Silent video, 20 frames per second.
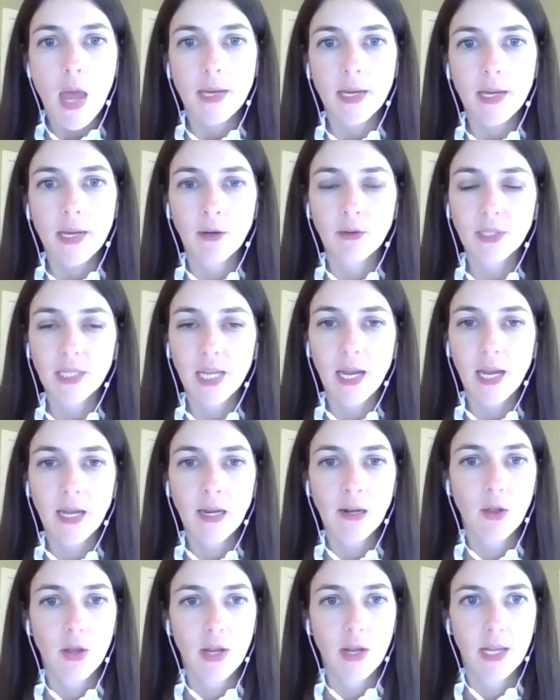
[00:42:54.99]
Now, taking
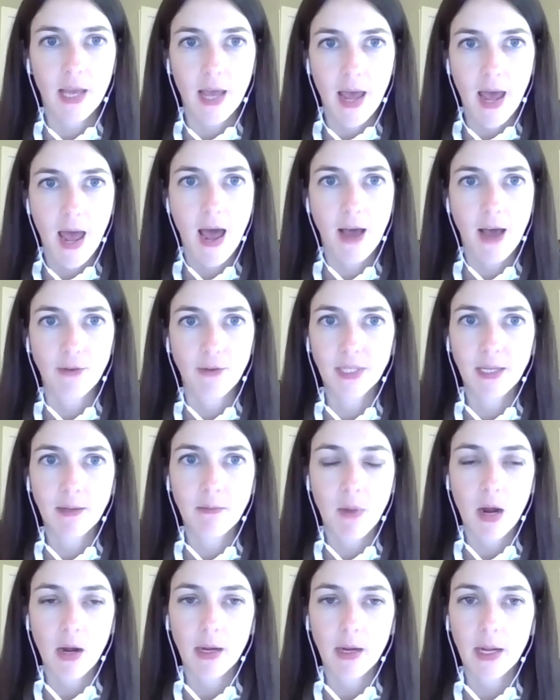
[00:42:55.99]
a look at the housing
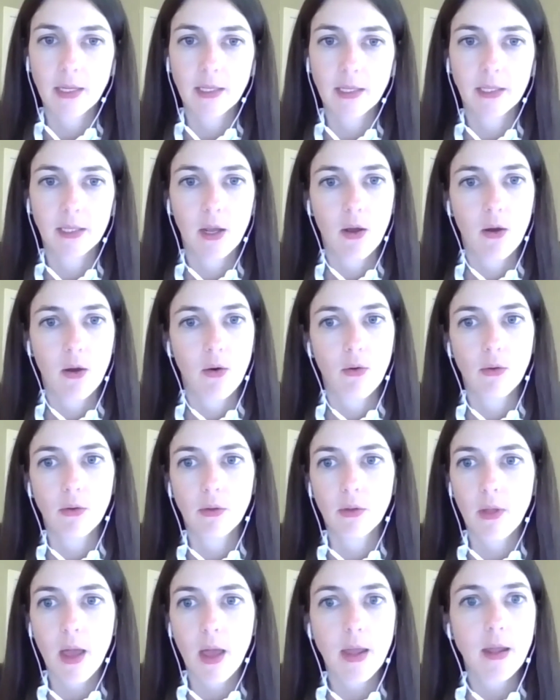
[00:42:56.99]
market, so
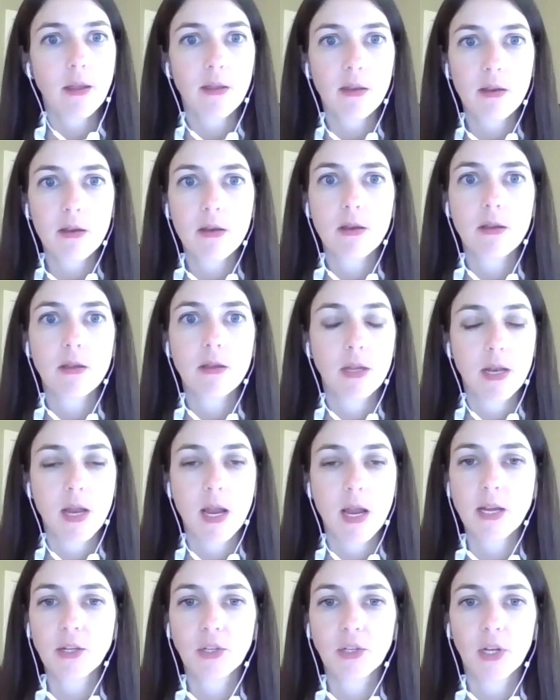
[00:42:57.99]
like the
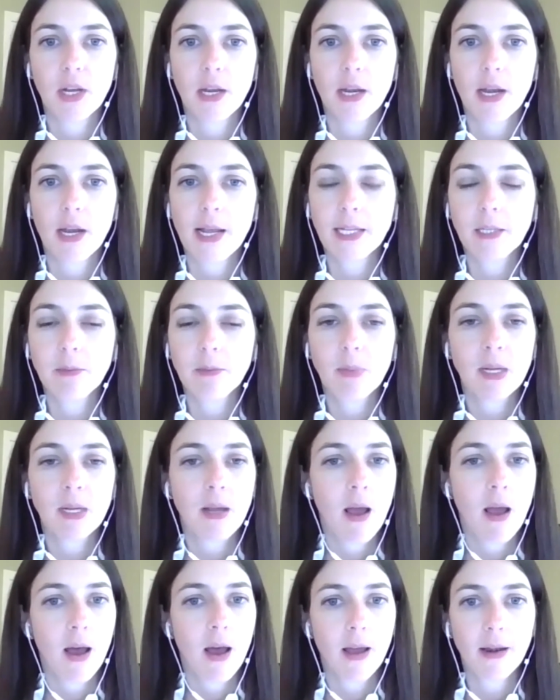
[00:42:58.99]
nation, it's been
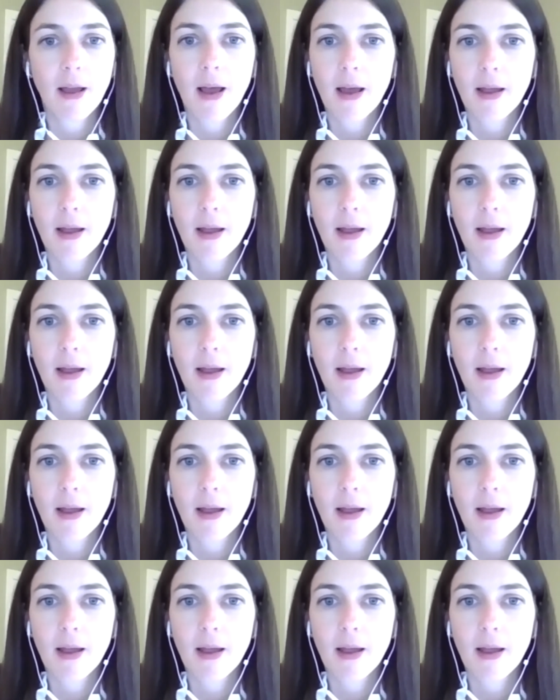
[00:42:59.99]
hot.